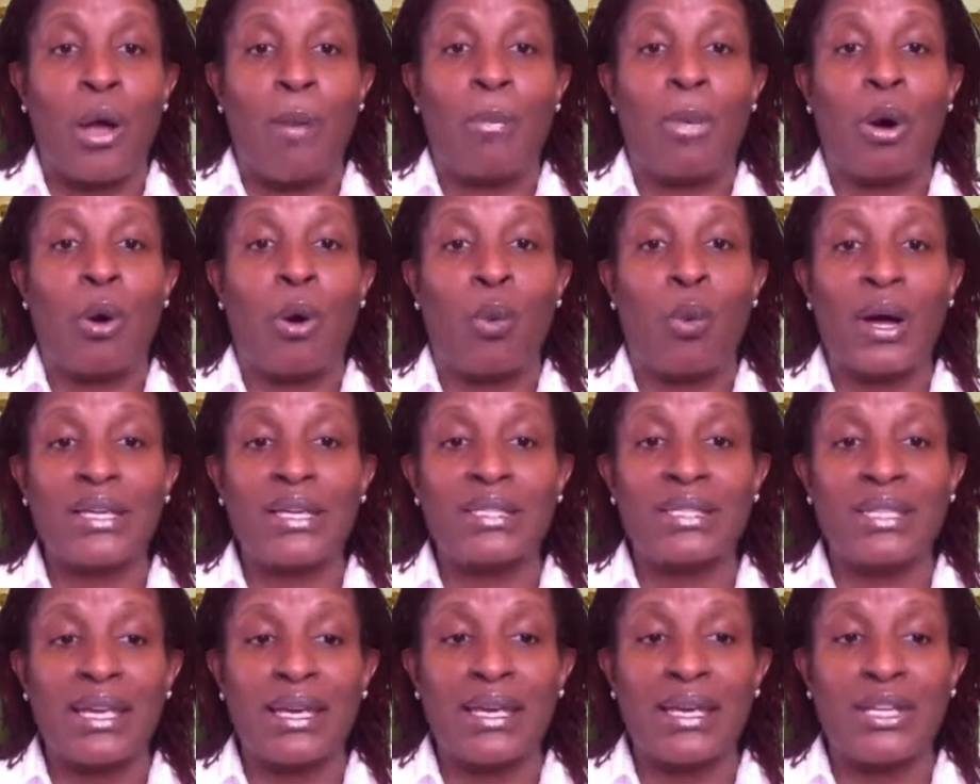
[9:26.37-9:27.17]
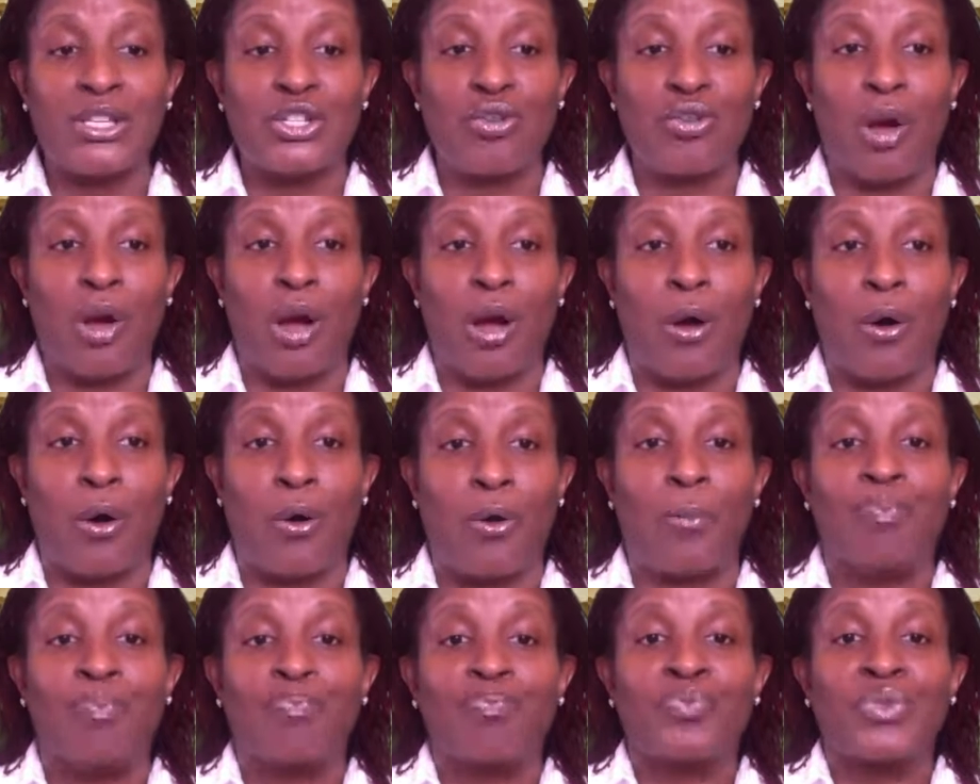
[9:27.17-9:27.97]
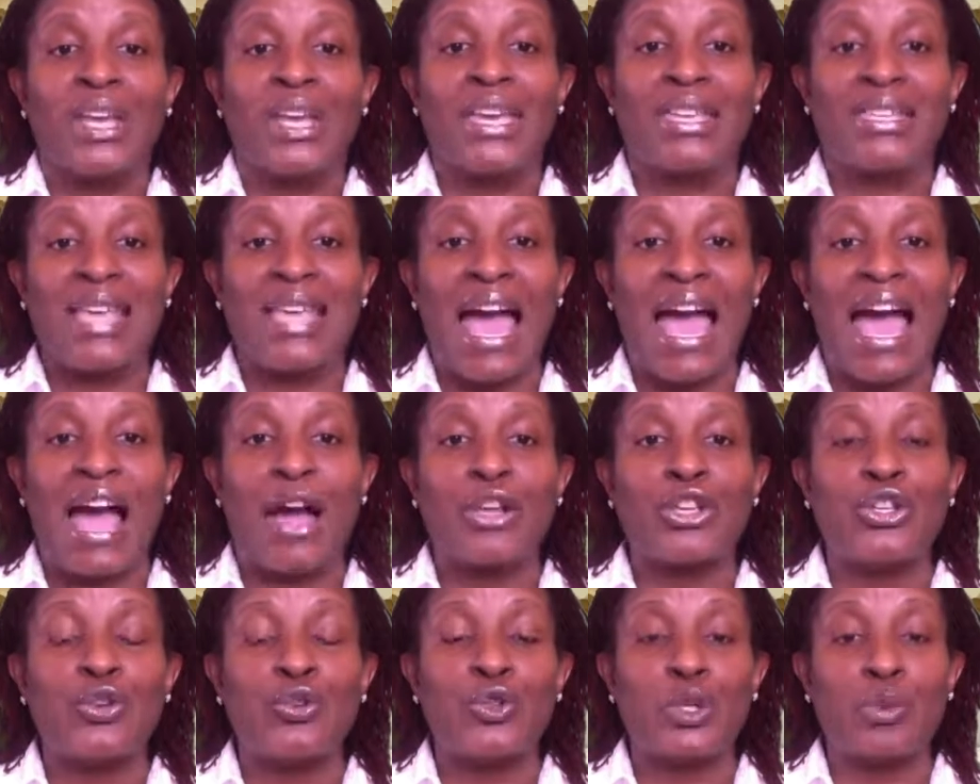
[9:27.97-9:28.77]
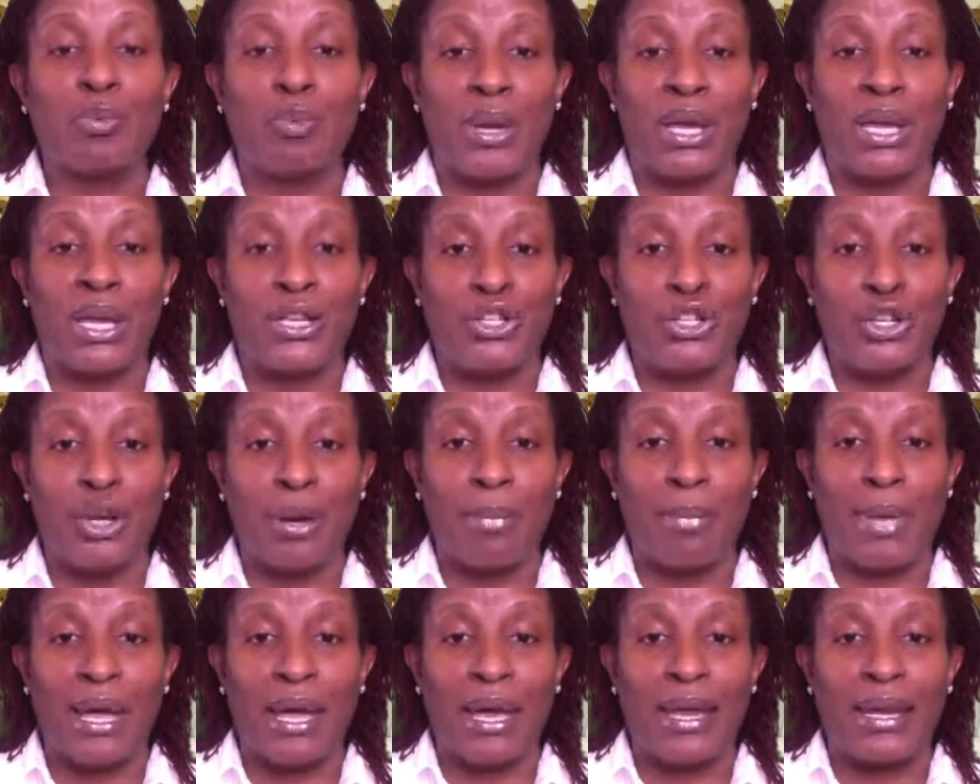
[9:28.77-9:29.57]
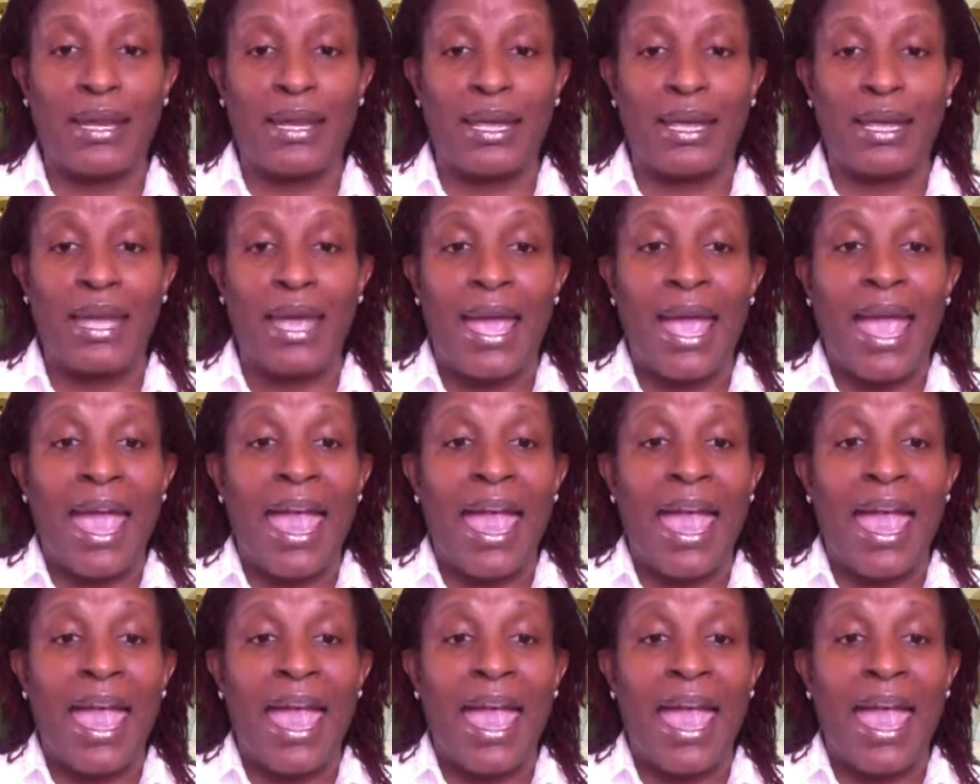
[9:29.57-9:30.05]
But what's in control is how you spend your money